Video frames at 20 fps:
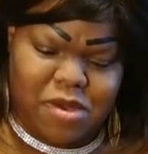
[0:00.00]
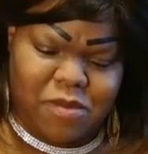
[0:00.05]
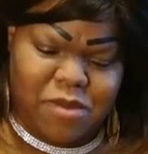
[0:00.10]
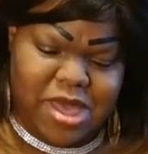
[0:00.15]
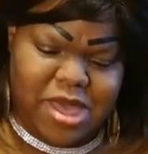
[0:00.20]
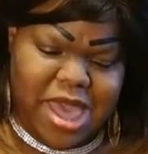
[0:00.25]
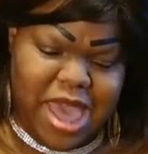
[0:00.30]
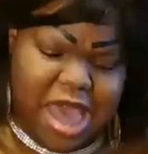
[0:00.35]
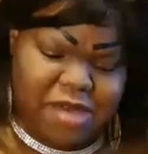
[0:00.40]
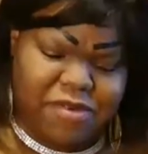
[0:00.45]

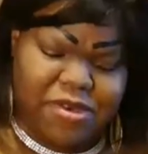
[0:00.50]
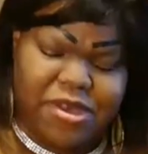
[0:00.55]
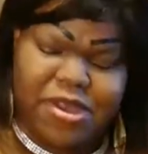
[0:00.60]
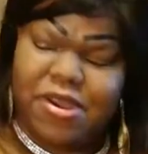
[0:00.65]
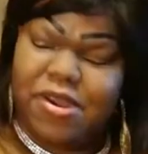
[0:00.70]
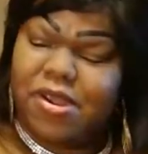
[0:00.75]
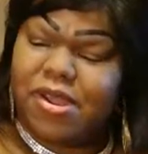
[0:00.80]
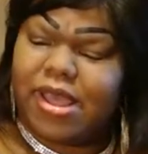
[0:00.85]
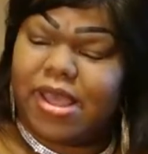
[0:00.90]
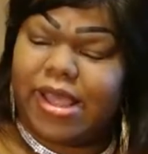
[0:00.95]
We have
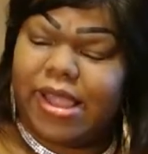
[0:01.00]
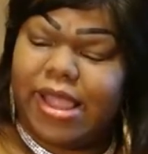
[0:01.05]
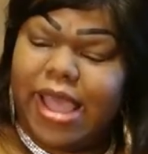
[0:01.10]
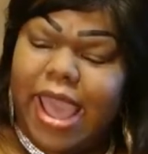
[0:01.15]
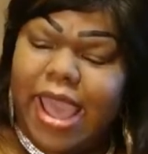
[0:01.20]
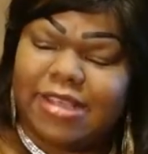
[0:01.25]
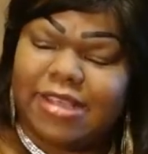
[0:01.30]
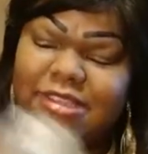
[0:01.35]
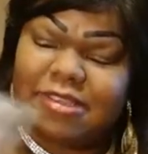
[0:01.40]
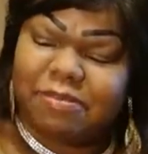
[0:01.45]
here
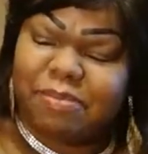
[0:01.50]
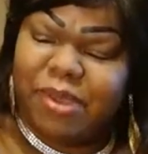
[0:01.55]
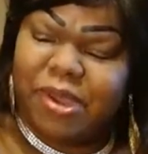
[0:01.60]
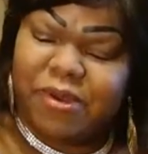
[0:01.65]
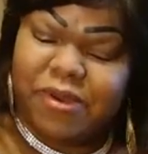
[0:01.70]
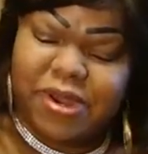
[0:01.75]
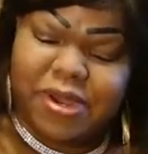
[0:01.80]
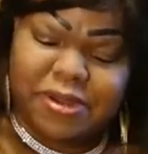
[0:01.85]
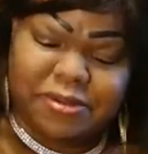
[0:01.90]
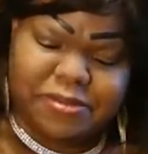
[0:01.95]
cat
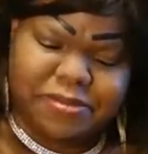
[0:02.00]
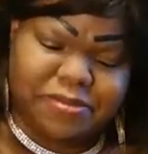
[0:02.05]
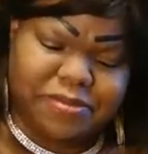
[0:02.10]
spirit.